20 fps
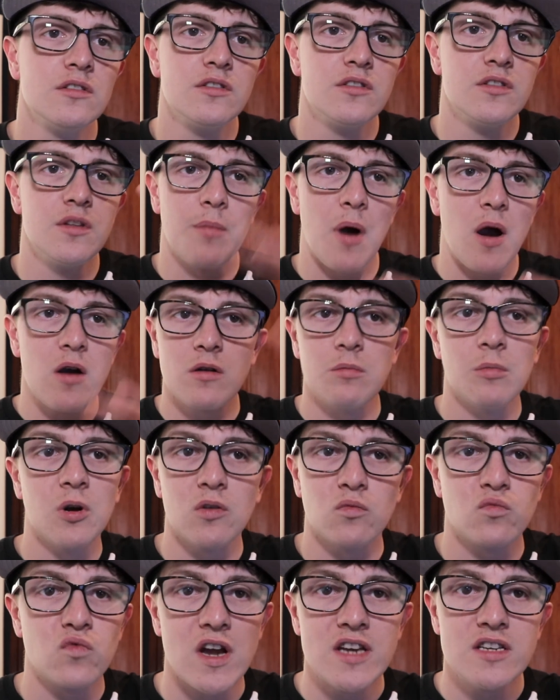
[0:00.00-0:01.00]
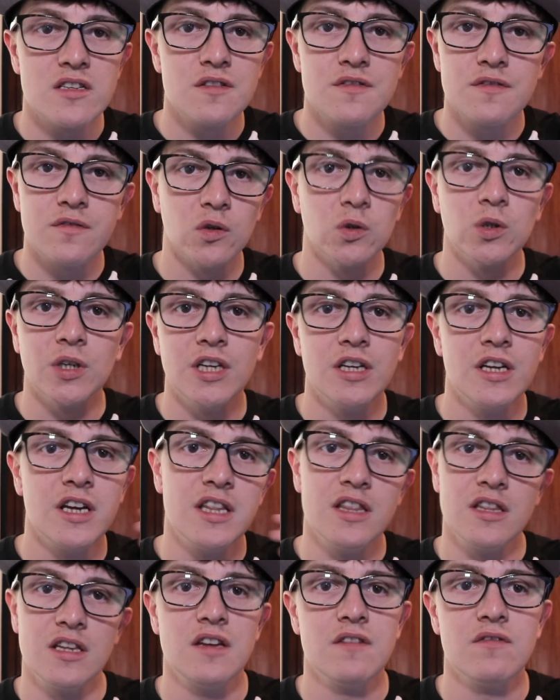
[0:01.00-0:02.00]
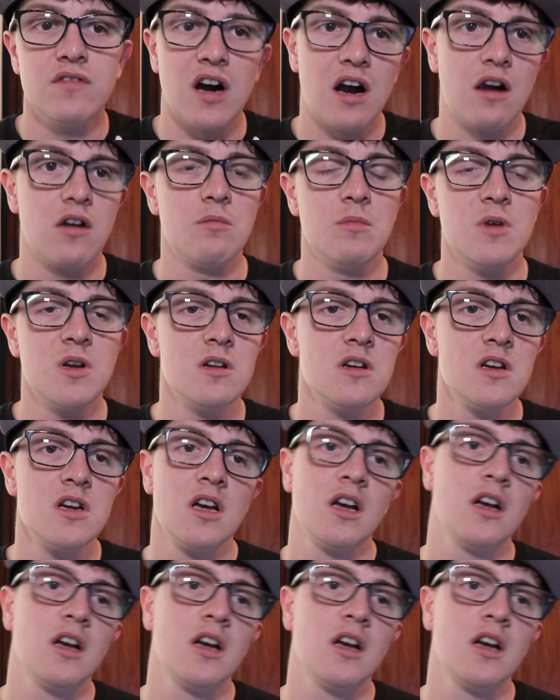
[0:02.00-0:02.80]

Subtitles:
The Pokemon are rendered fully in the environment.